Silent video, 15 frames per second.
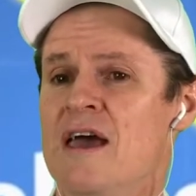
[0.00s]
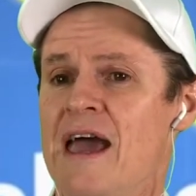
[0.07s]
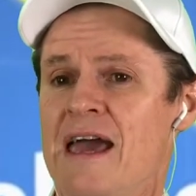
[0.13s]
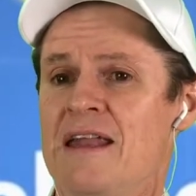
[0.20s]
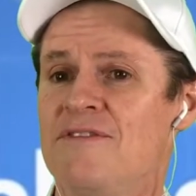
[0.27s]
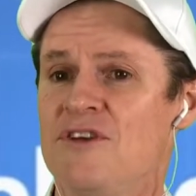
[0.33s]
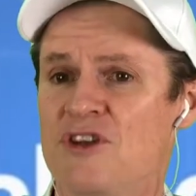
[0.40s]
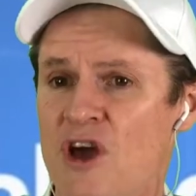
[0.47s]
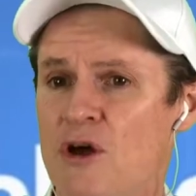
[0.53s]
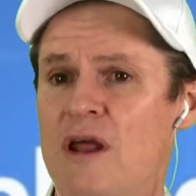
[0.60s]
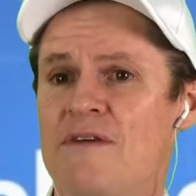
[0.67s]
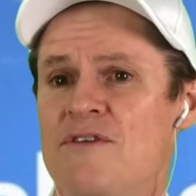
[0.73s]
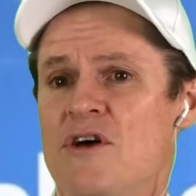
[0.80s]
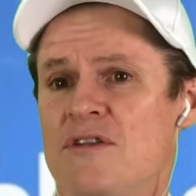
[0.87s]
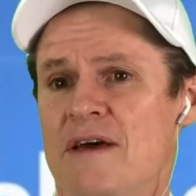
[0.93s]
And if you don't
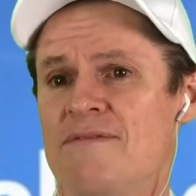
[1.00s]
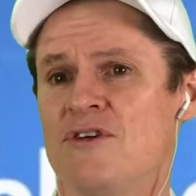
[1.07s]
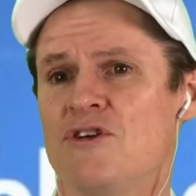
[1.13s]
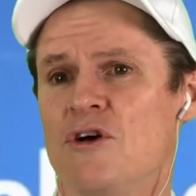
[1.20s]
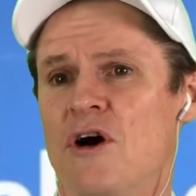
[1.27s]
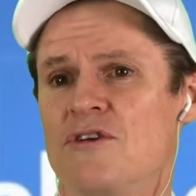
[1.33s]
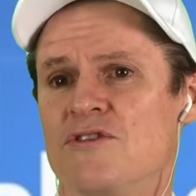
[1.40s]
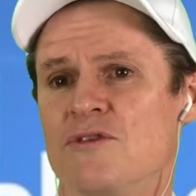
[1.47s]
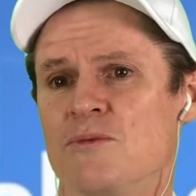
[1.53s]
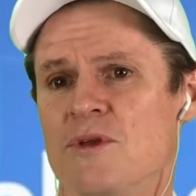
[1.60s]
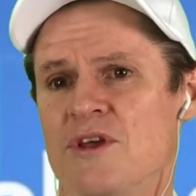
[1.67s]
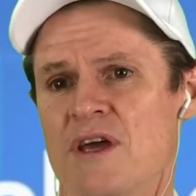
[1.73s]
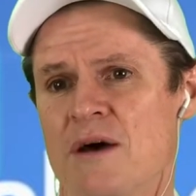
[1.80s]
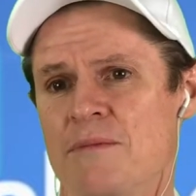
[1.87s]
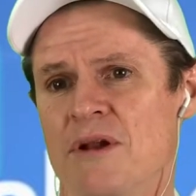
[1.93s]
have those advertisers with
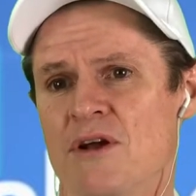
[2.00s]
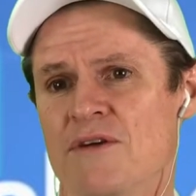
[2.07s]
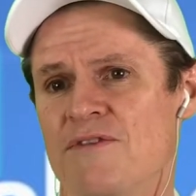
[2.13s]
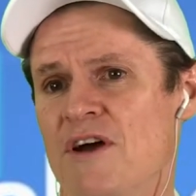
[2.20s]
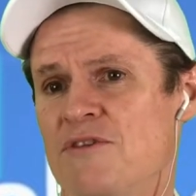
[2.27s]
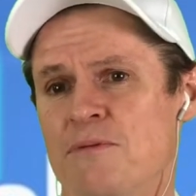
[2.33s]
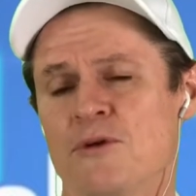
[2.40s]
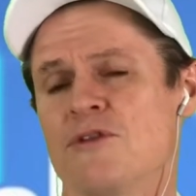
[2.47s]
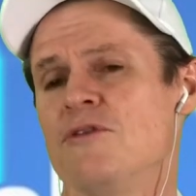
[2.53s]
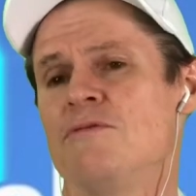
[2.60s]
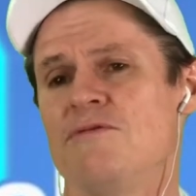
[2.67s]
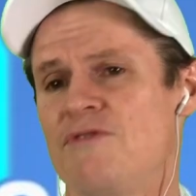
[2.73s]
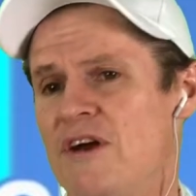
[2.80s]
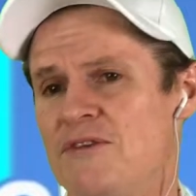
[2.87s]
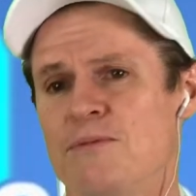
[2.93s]
a company like Facebook, then
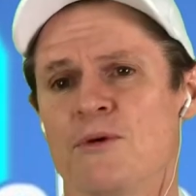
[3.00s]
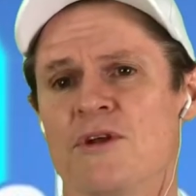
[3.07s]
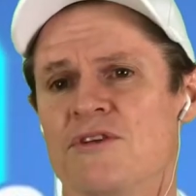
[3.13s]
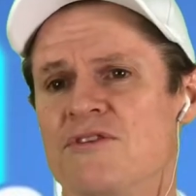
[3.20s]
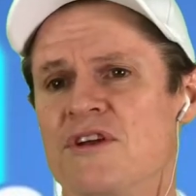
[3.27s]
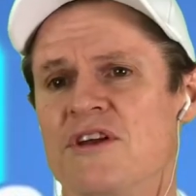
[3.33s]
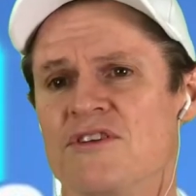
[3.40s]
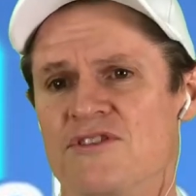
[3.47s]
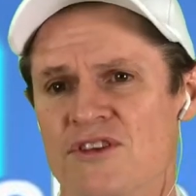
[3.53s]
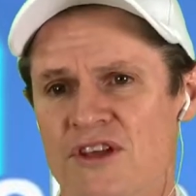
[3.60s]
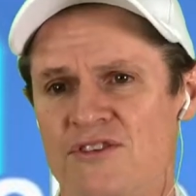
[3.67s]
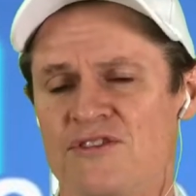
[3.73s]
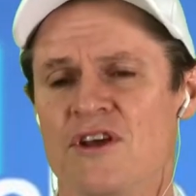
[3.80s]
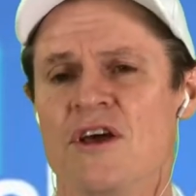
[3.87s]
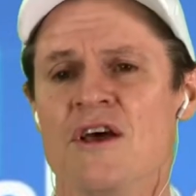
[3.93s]
Facebook doesn't
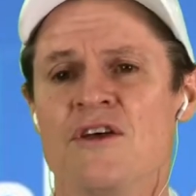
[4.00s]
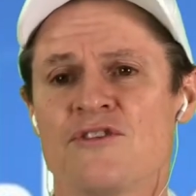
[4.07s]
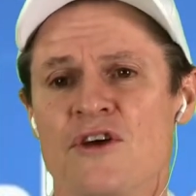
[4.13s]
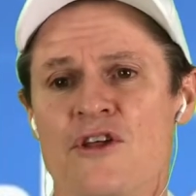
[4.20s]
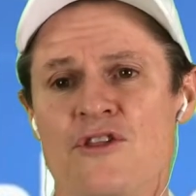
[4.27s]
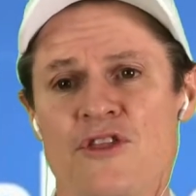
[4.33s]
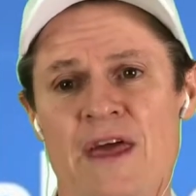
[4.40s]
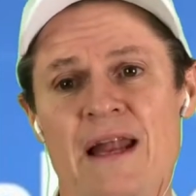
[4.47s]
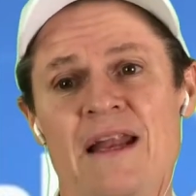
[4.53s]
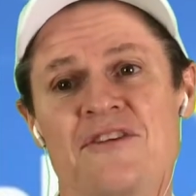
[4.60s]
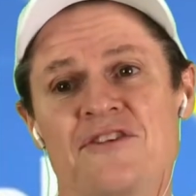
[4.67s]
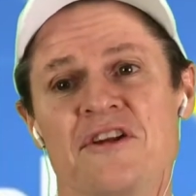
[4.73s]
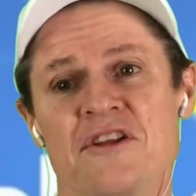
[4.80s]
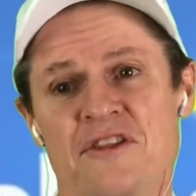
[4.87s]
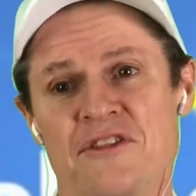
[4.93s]
exist. So they're
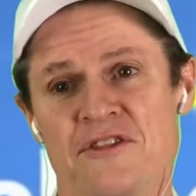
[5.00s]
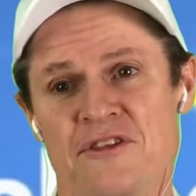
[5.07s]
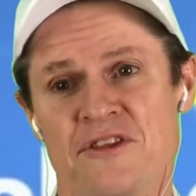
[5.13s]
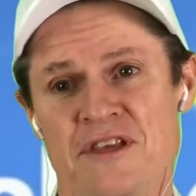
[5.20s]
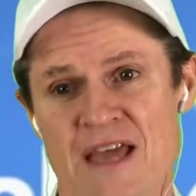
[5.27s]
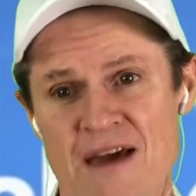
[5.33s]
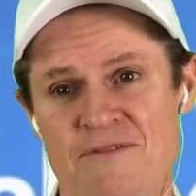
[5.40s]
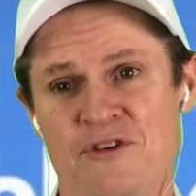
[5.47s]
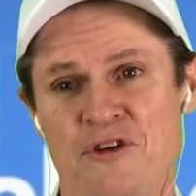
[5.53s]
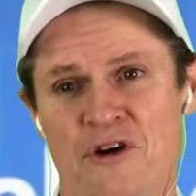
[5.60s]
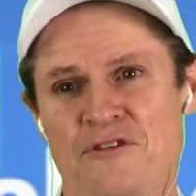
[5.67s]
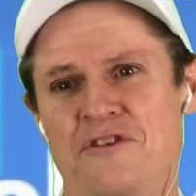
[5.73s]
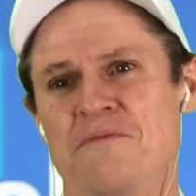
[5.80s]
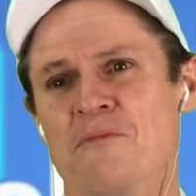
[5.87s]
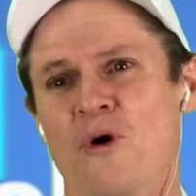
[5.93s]
listening to the
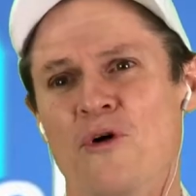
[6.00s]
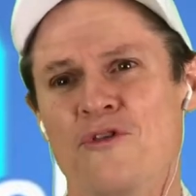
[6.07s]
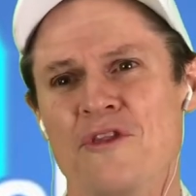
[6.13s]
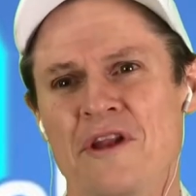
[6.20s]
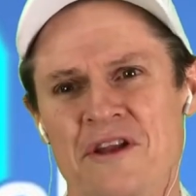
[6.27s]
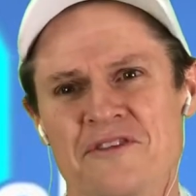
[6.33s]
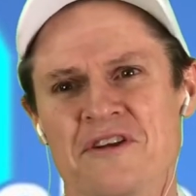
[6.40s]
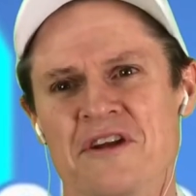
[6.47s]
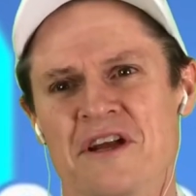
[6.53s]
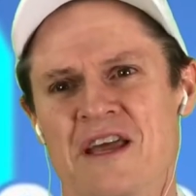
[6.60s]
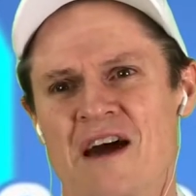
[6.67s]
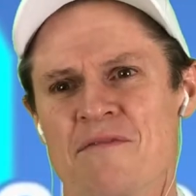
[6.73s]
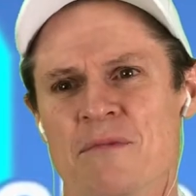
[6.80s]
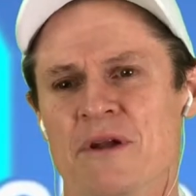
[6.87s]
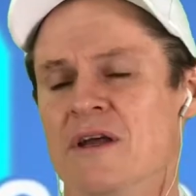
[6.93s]
advertisers more than they're listening to
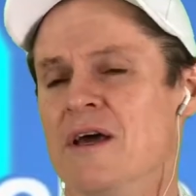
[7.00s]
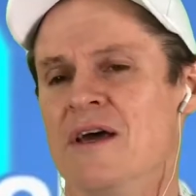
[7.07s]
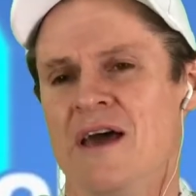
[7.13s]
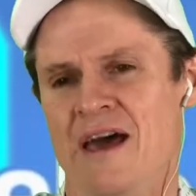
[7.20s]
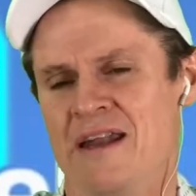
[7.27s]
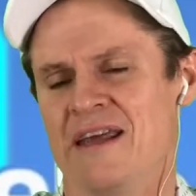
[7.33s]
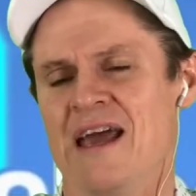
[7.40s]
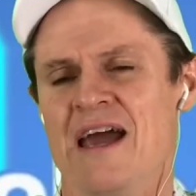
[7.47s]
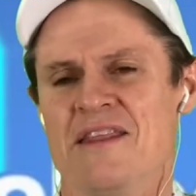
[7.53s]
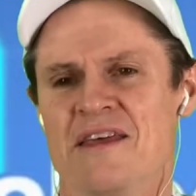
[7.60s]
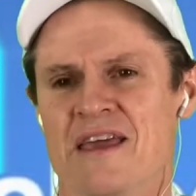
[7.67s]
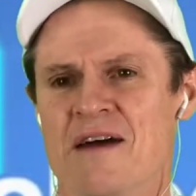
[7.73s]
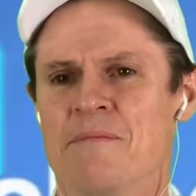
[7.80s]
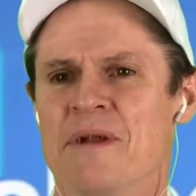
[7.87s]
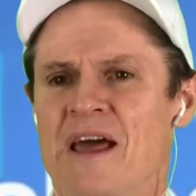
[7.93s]
government. And again, the
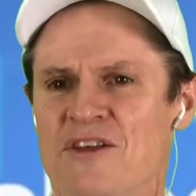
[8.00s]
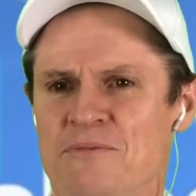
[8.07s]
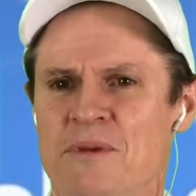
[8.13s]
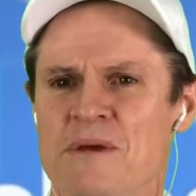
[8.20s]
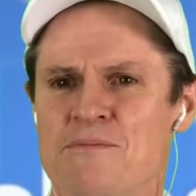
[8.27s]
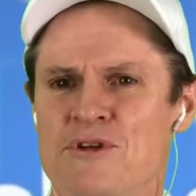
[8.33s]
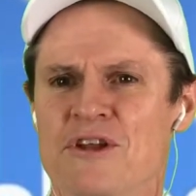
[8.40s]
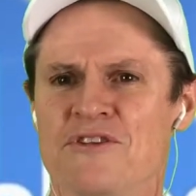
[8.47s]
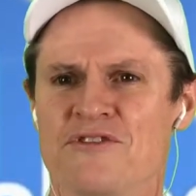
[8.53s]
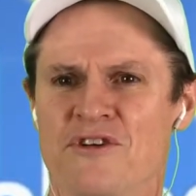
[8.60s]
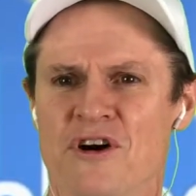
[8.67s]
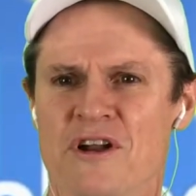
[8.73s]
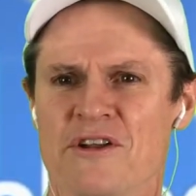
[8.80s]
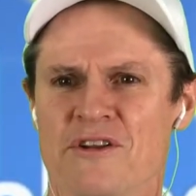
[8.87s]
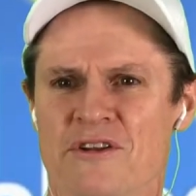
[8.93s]
government has been pretty silent